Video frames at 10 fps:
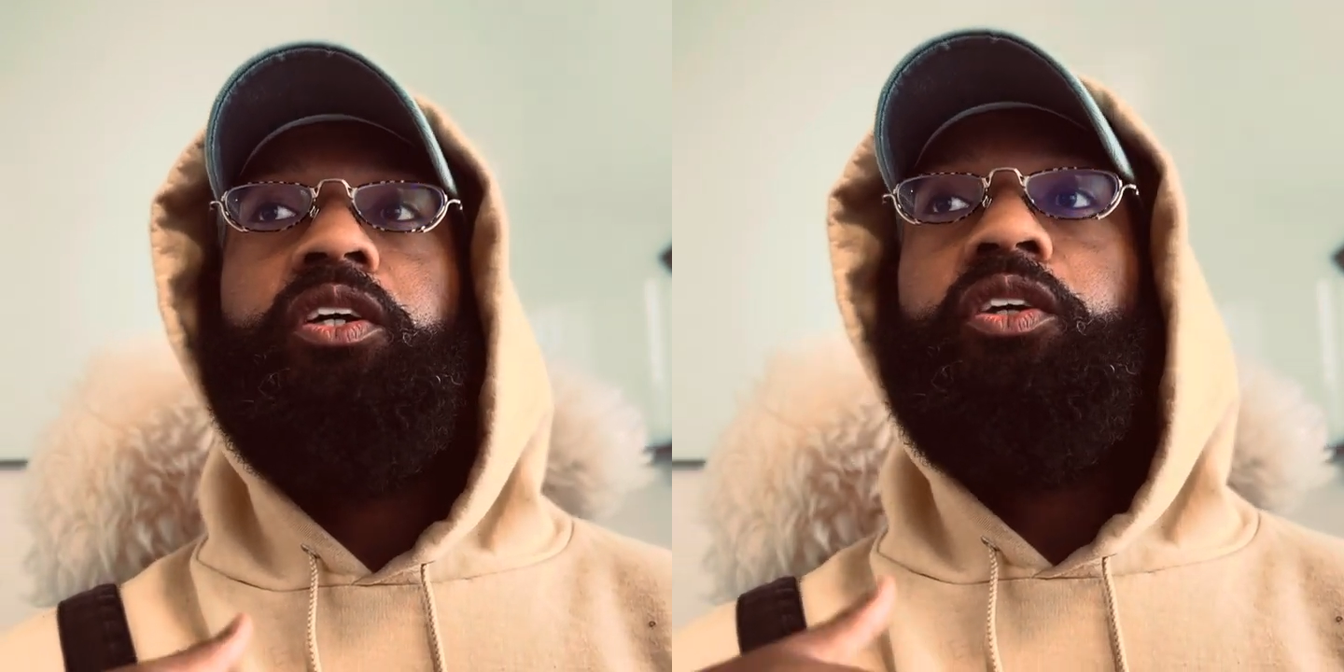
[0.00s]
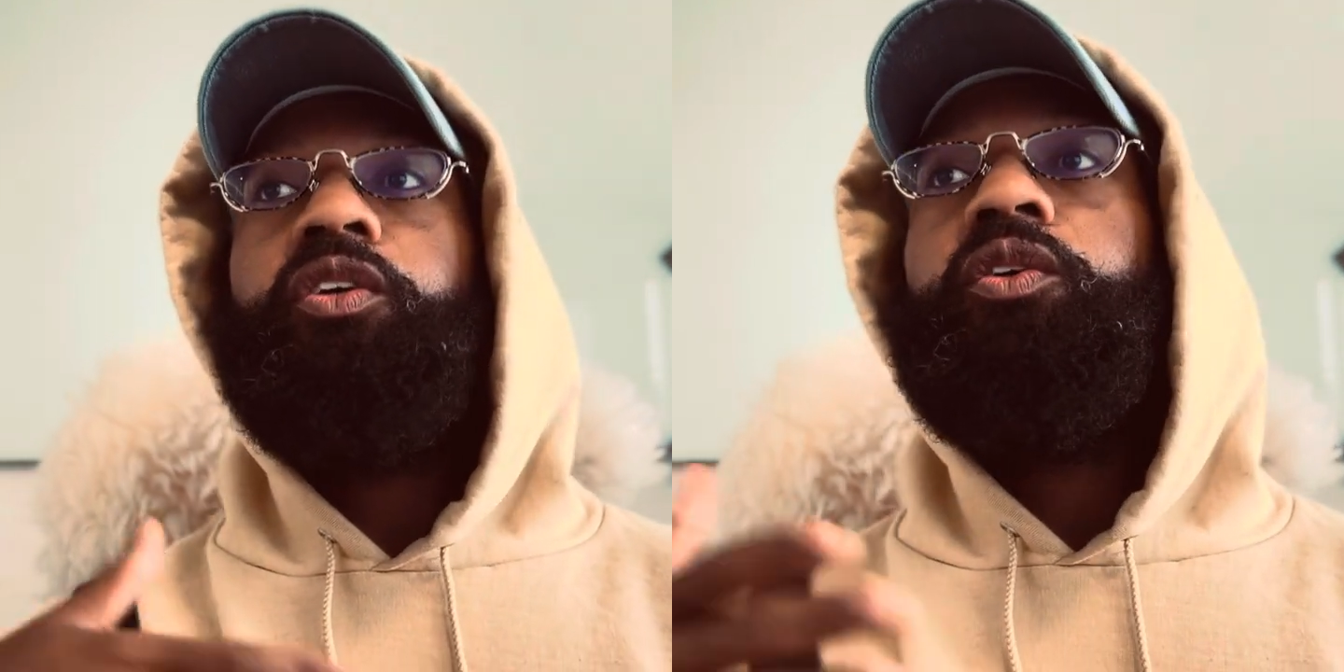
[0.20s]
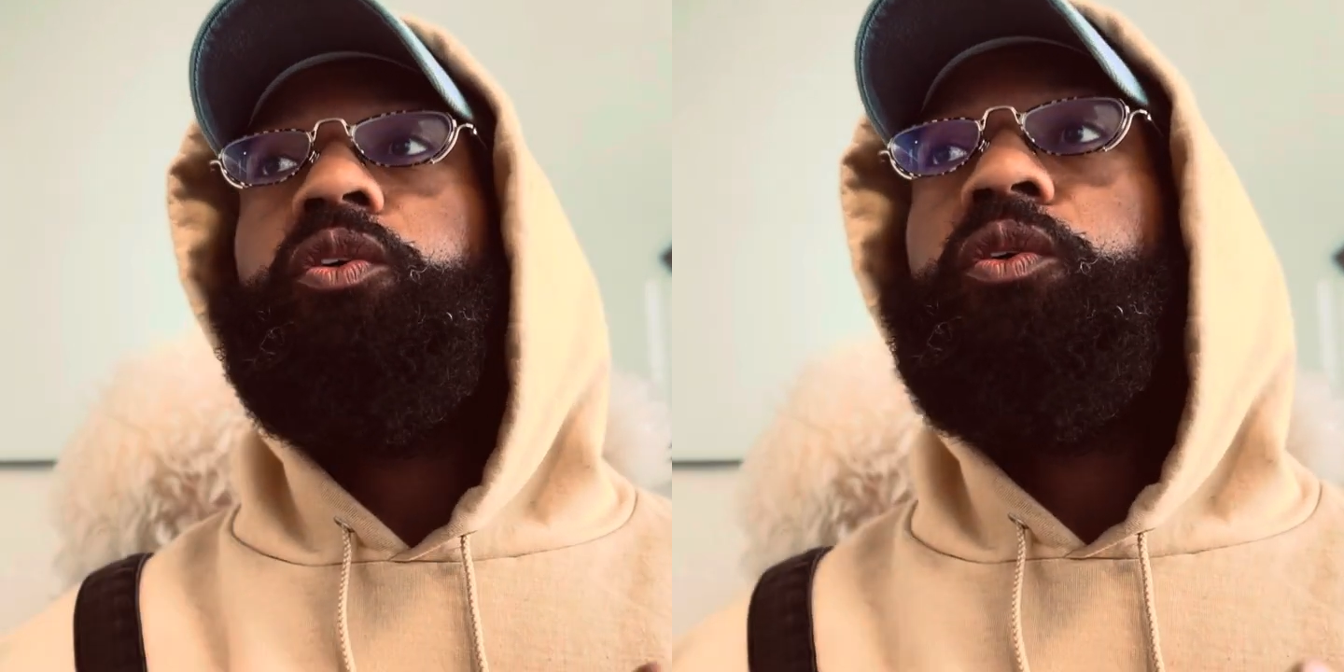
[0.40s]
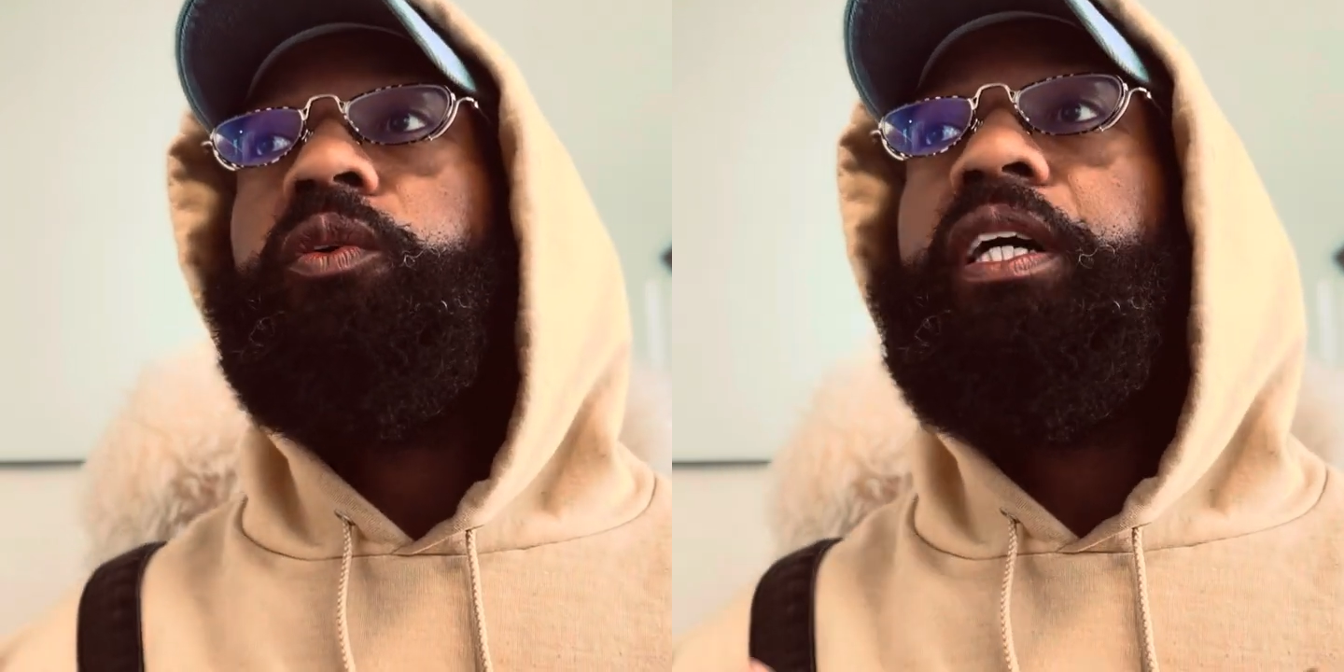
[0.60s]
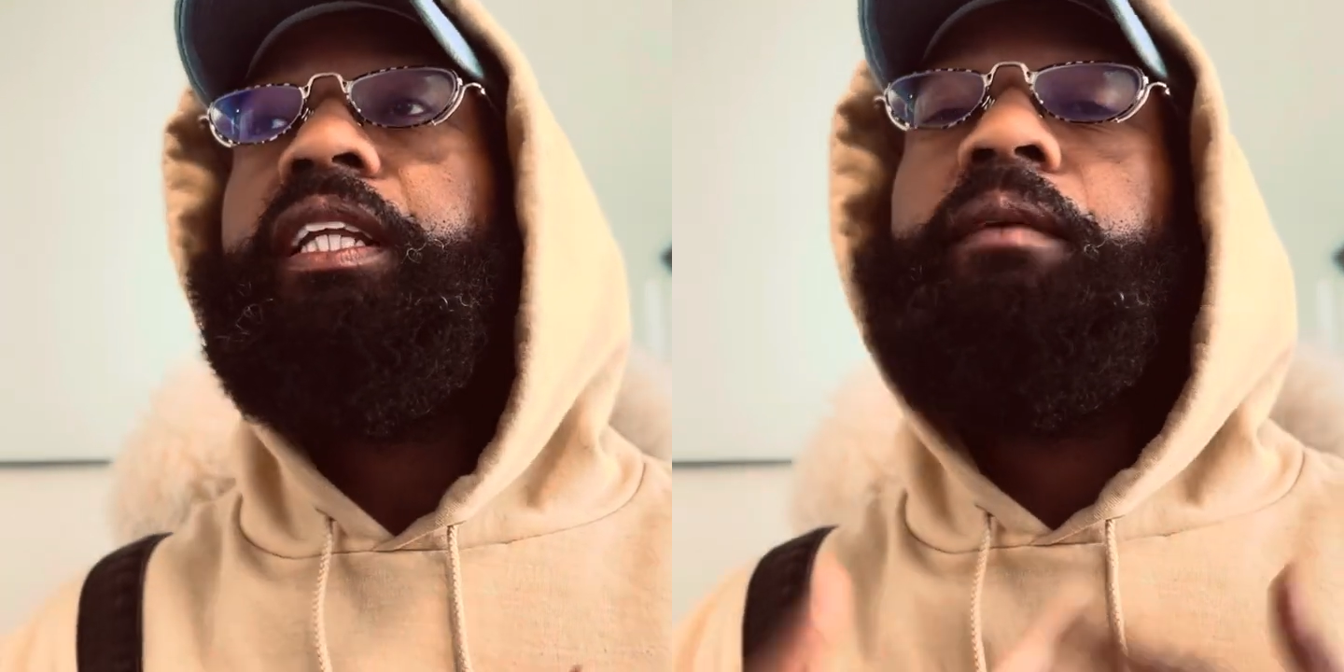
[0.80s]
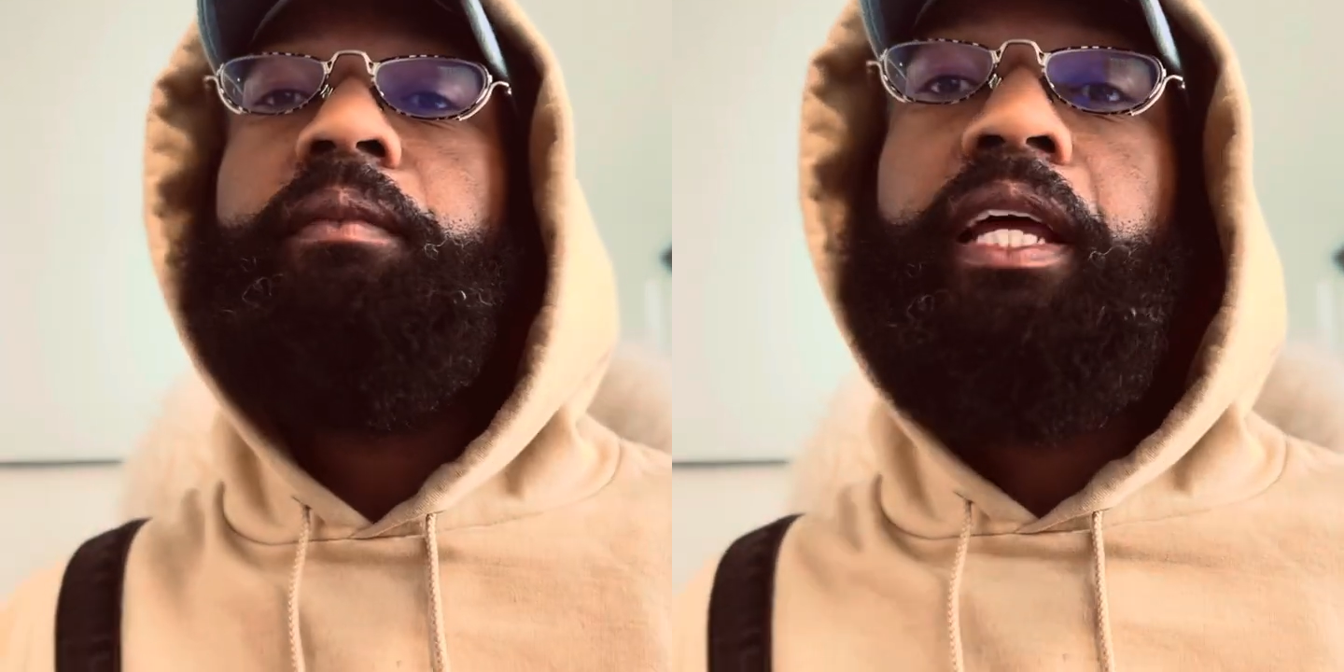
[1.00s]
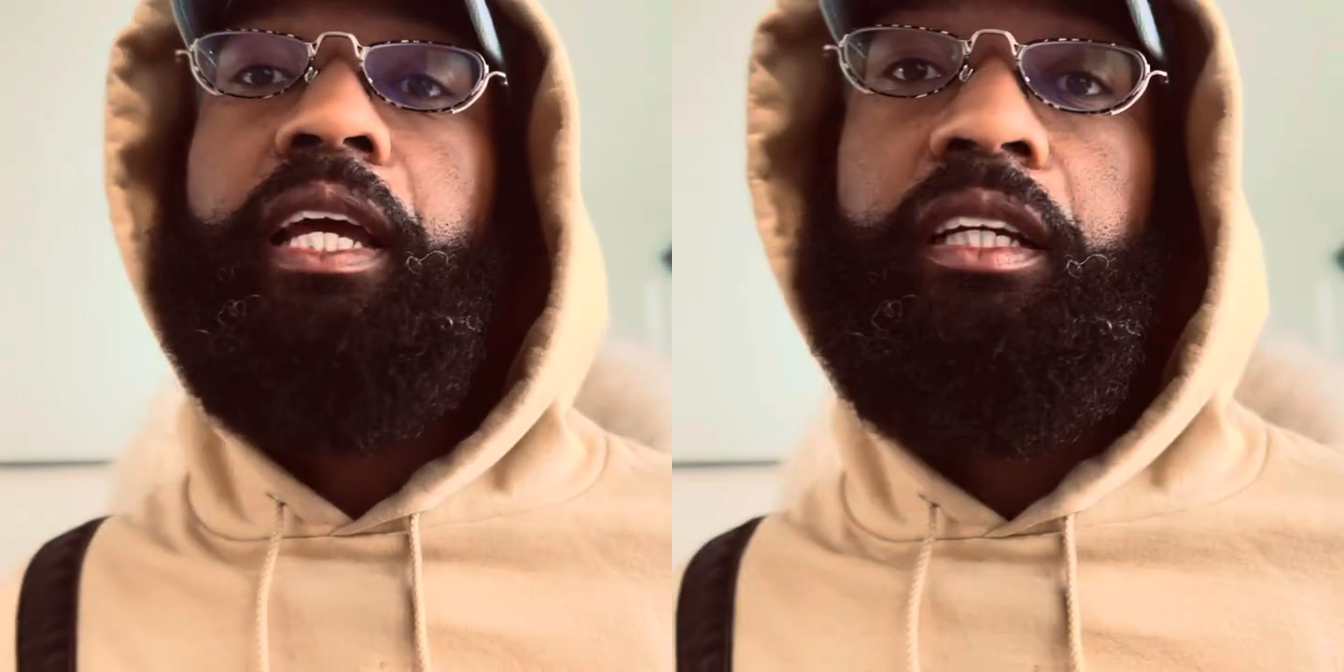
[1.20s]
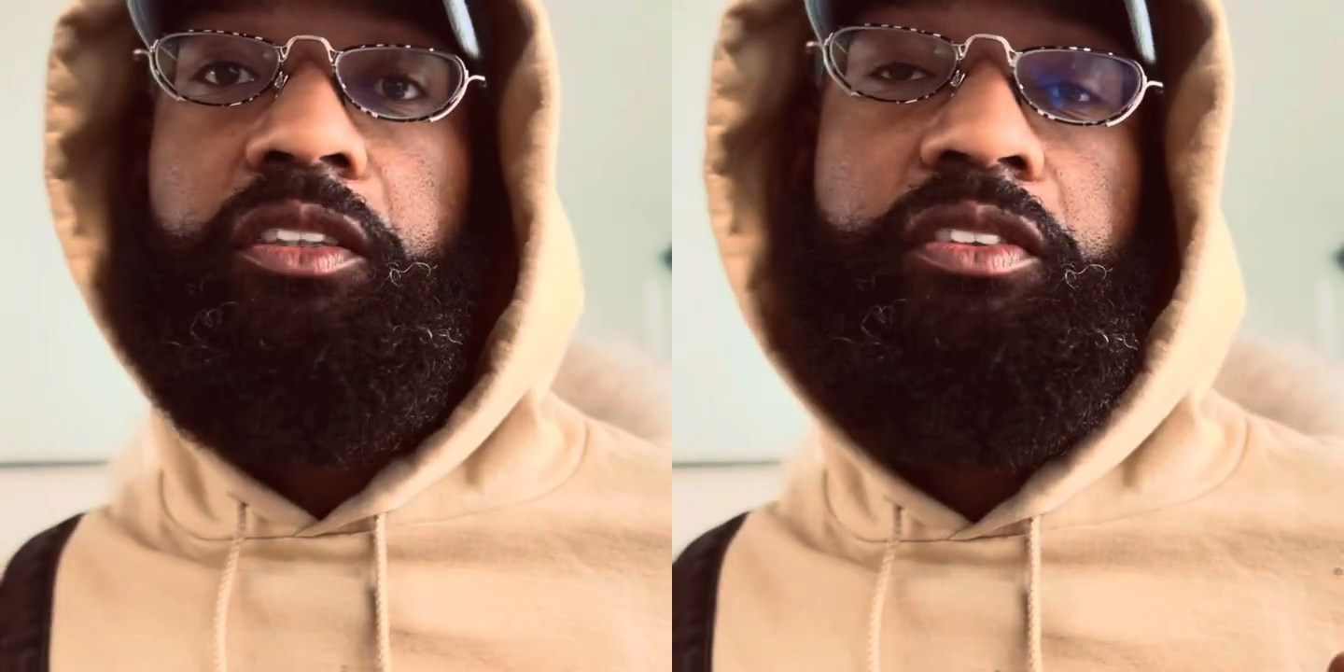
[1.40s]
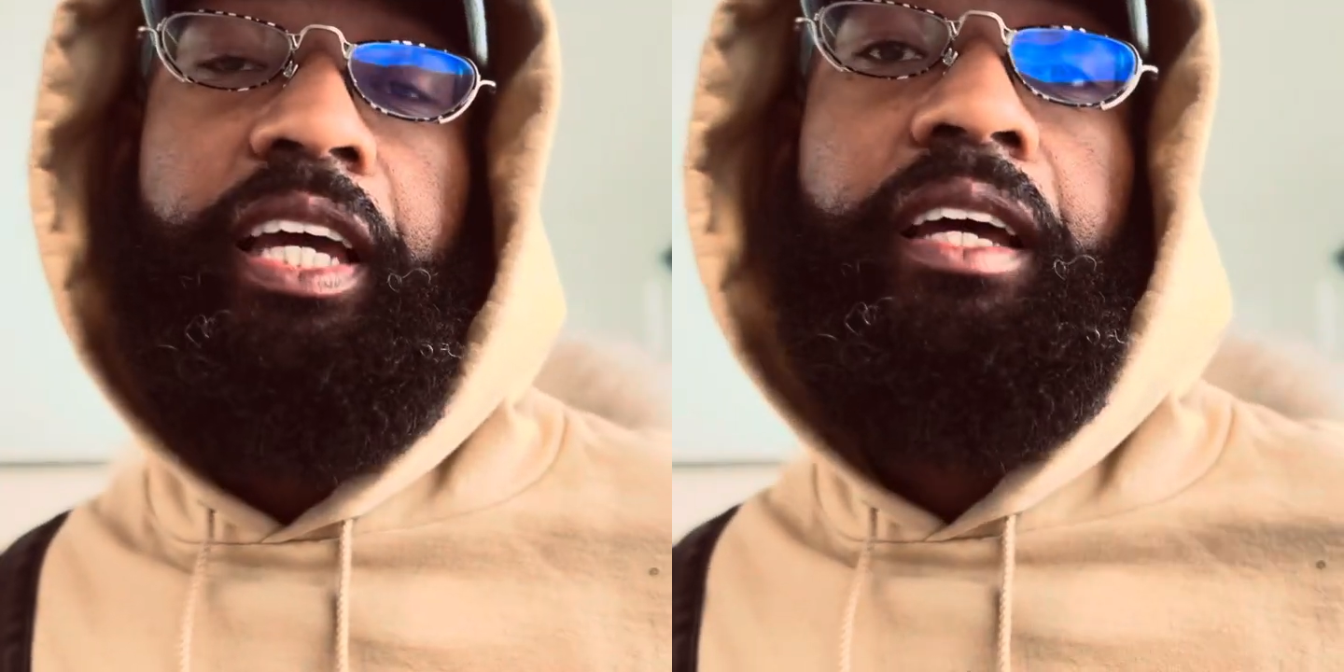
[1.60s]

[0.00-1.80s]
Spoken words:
you take